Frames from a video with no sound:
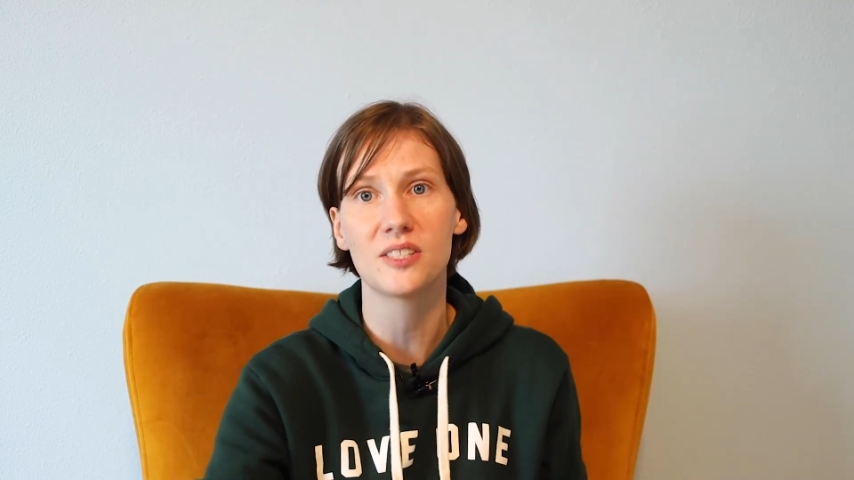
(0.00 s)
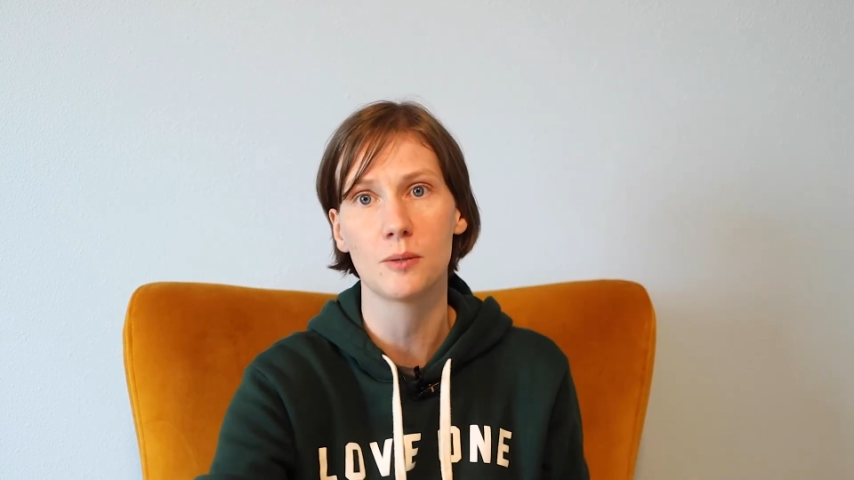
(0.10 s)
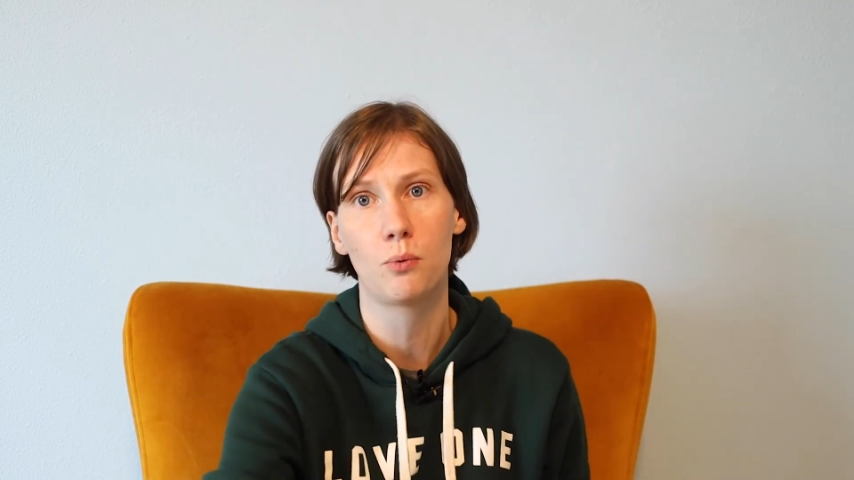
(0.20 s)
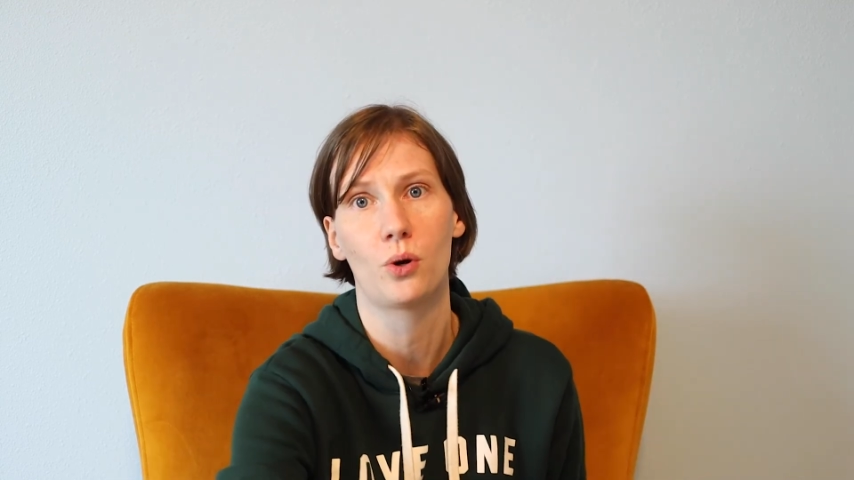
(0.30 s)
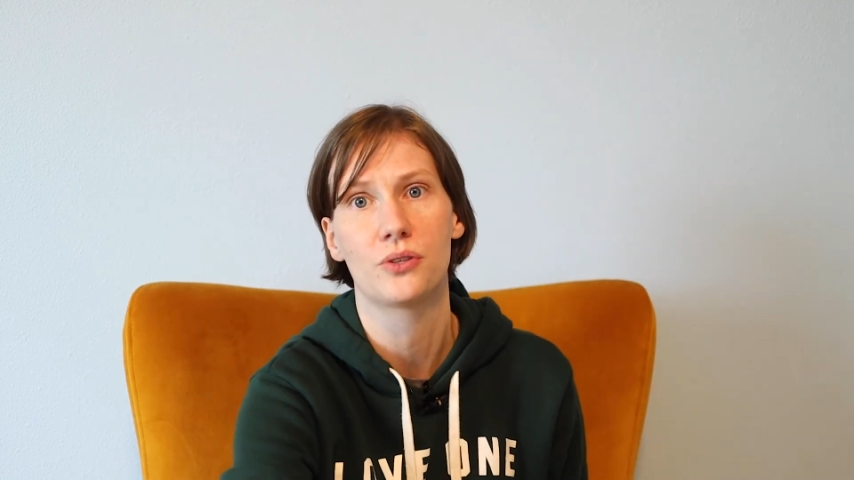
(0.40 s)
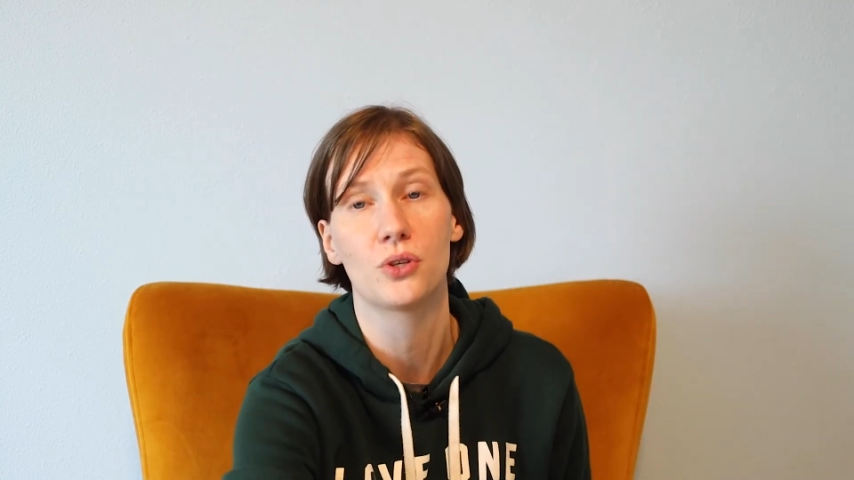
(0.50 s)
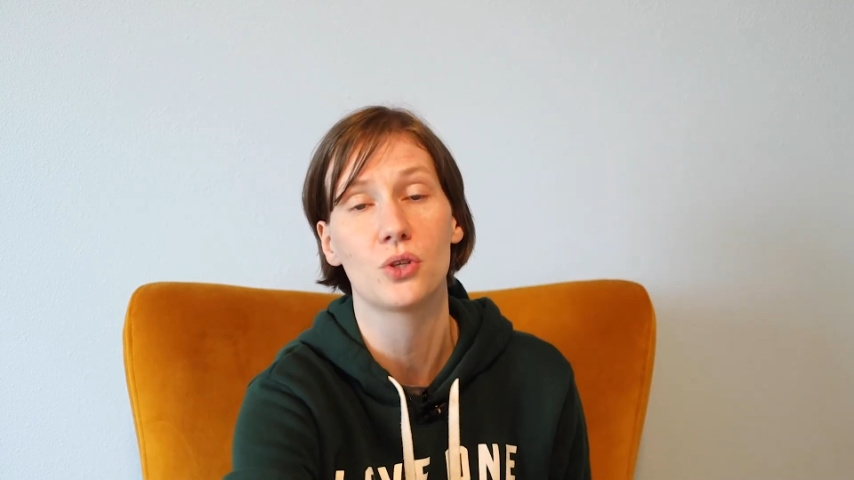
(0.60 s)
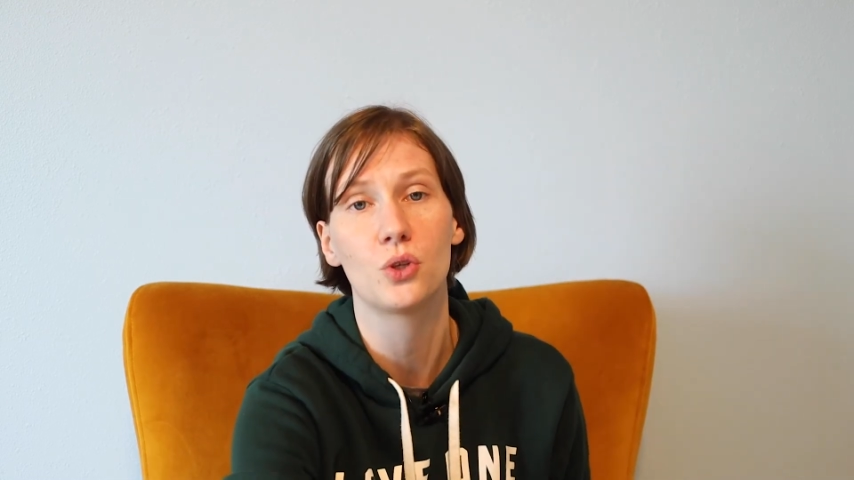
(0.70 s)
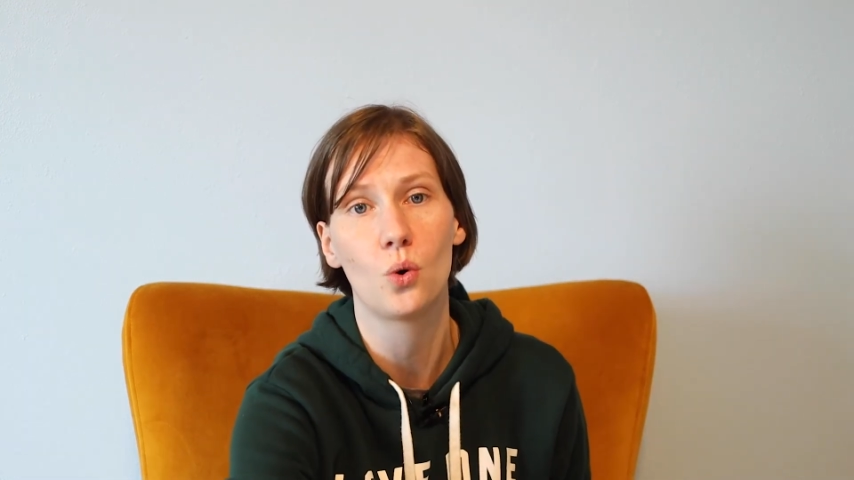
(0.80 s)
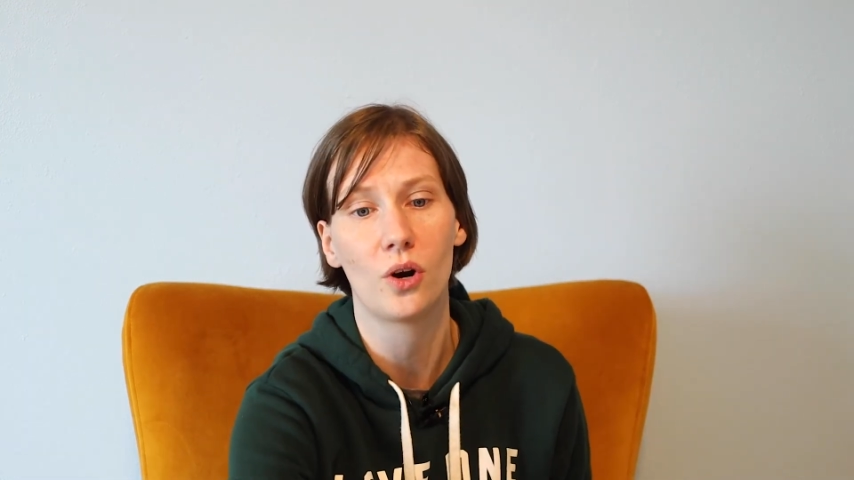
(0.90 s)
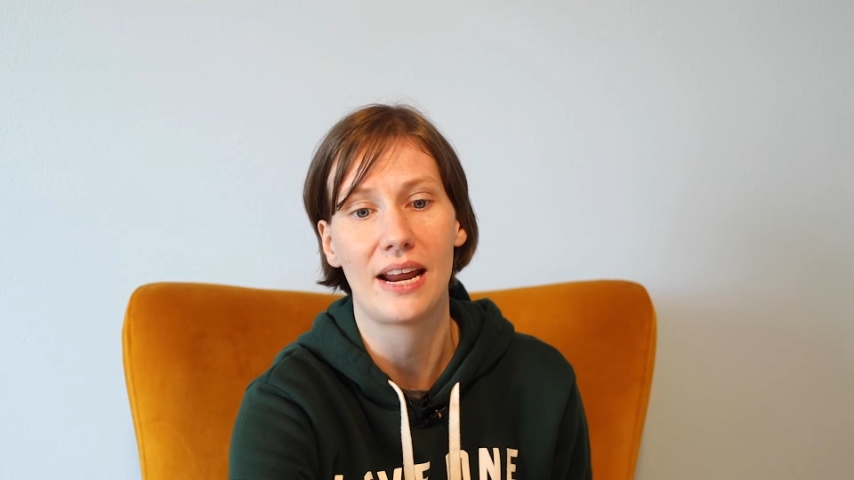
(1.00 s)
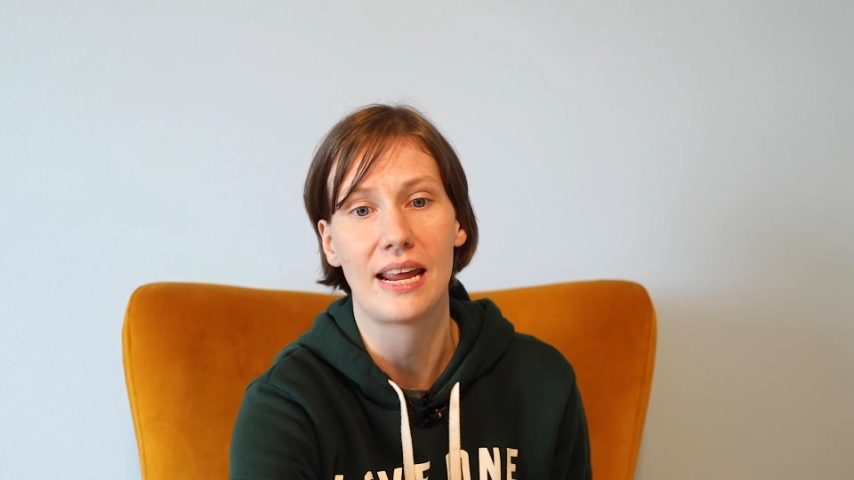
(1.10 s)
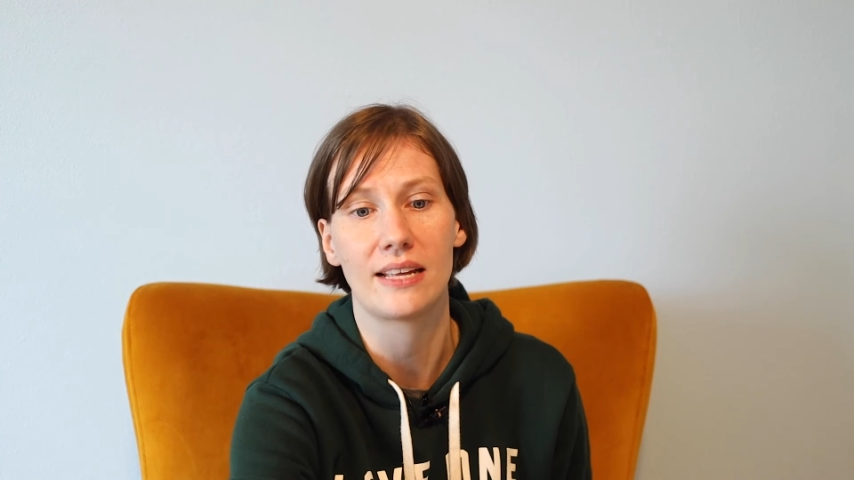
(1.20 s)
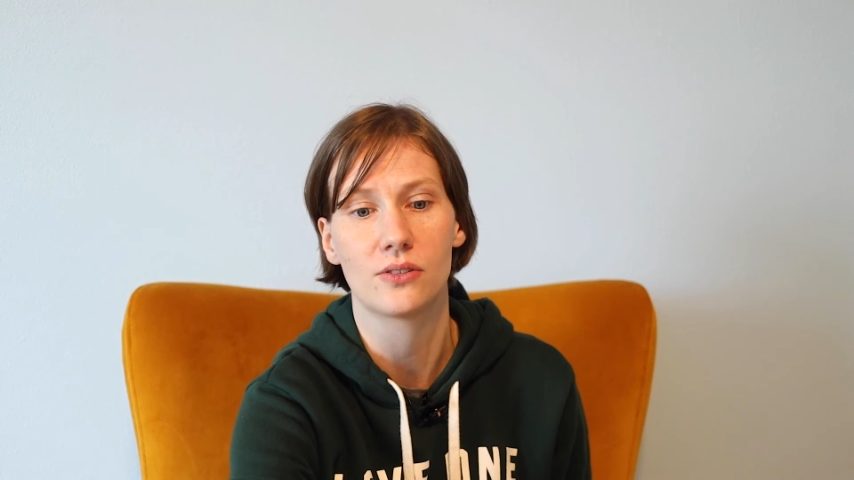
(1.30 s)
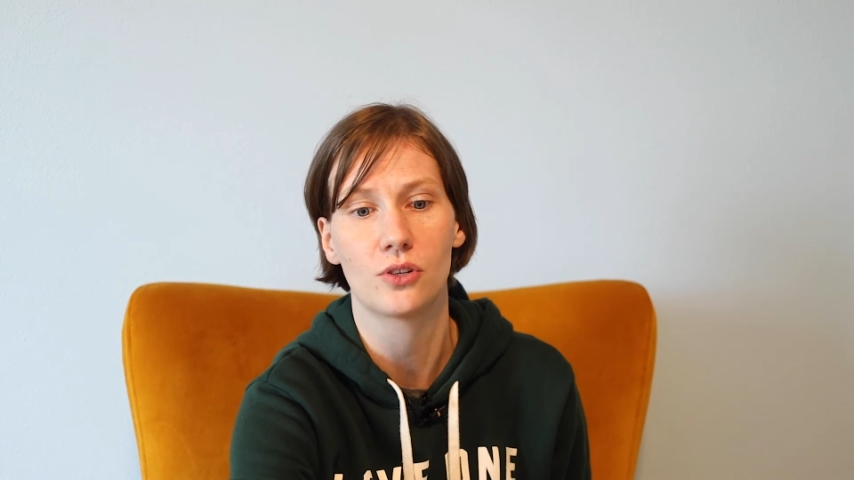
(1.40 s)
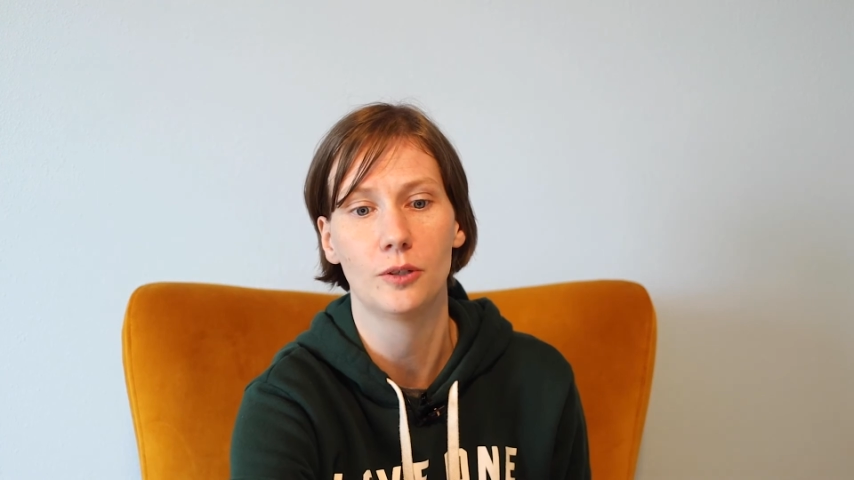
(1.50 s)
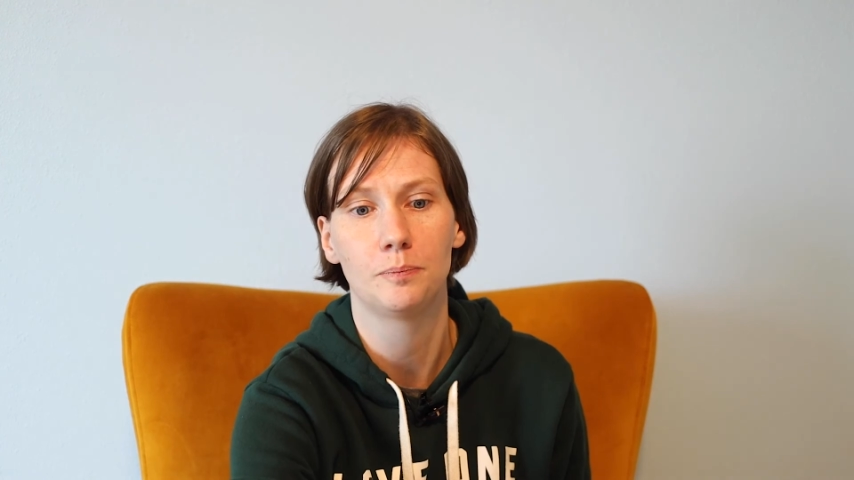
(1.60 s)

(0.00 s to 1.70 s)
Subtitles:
supports your answer.